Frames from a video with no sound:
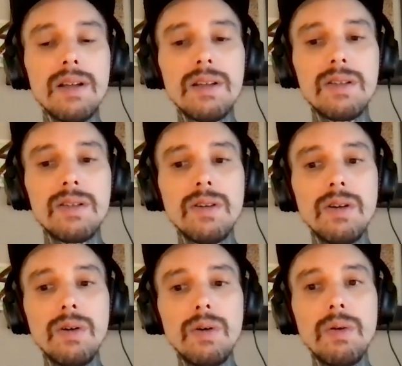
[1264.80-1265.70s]

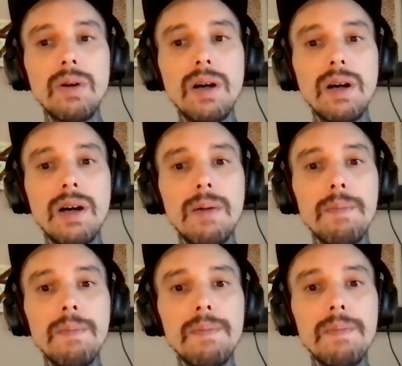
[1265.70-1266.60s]
So
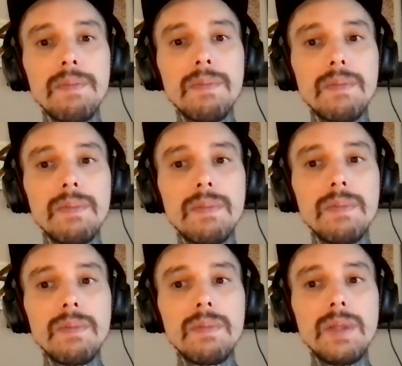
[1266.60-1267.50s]
um,
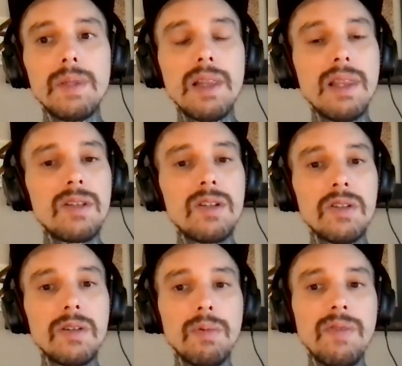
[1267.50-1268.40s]
yeah, that's
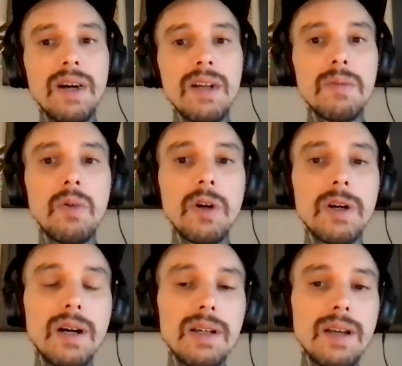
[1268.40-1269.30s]
just to provide some more
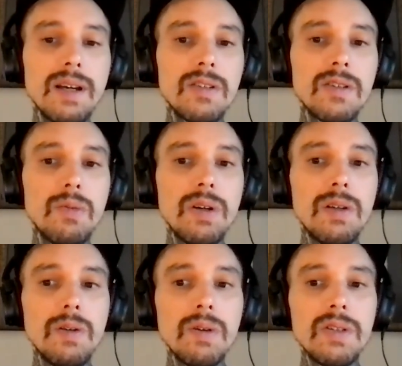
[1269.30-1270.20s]
context to what
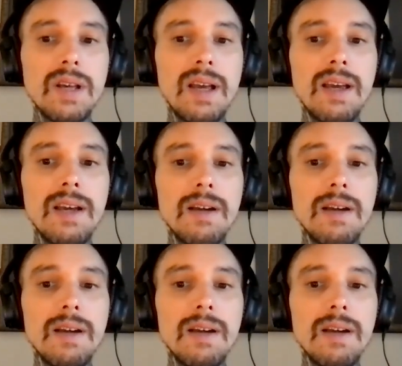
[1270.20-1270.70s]
you were yeah, saying. Yeah, the